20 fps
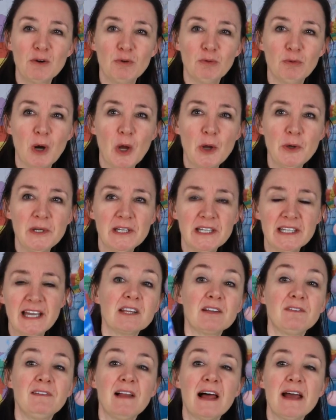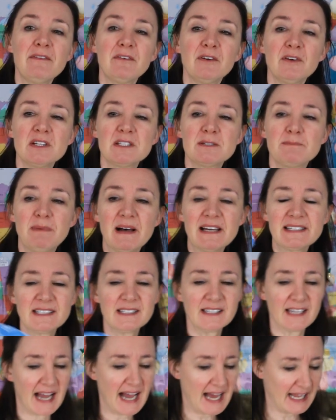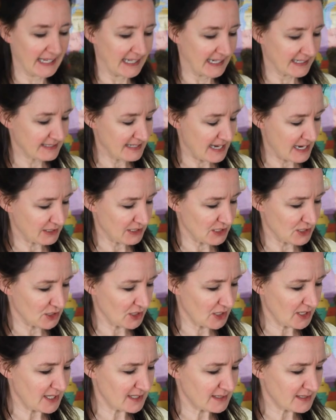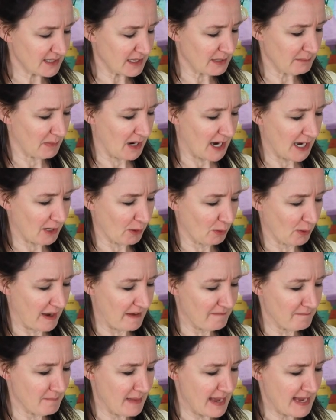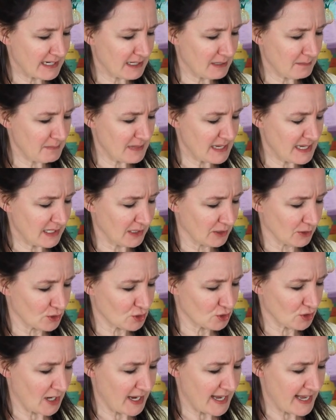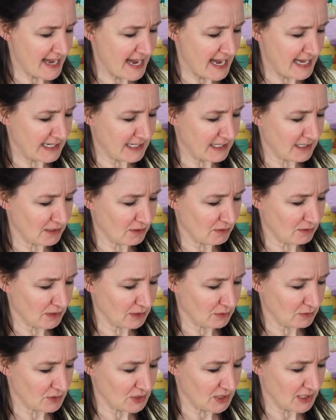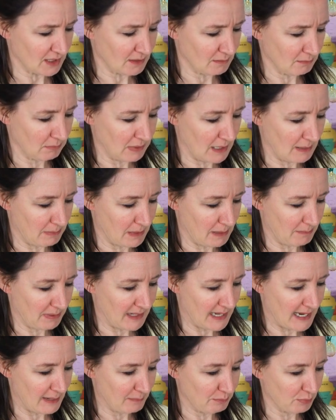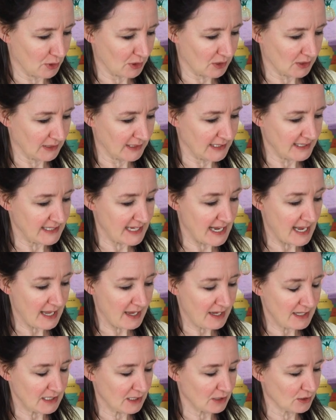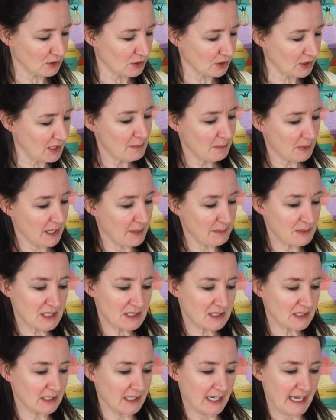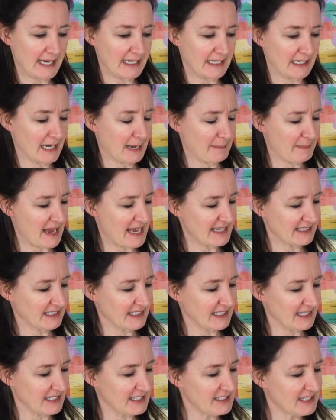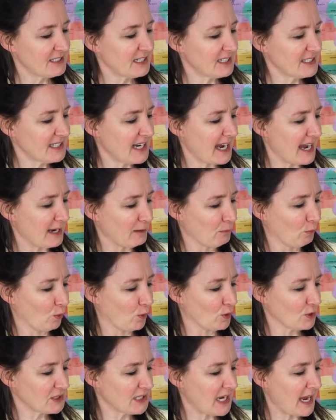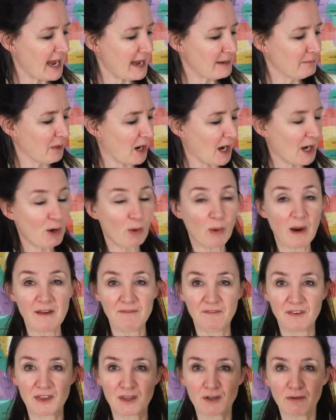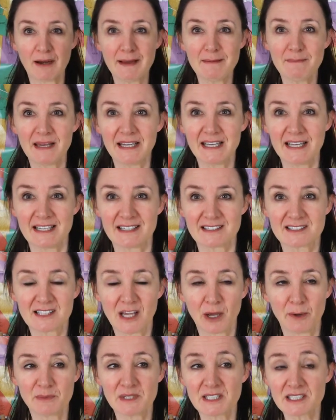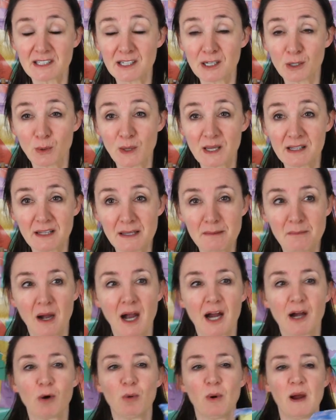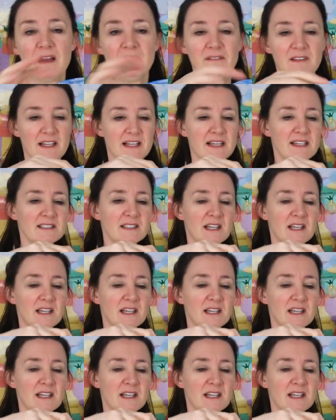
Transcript: Roni, and the flavor is butter garlic. Now, you do this in the microwave, make it a meal. Try adding grilled chicken, blah, blah, blah, broccoli. Yeah, you could, but I'm just going to heat it up as it is. Just add water and microwave for 3 minutes. So I'm just going to quickly microwave this.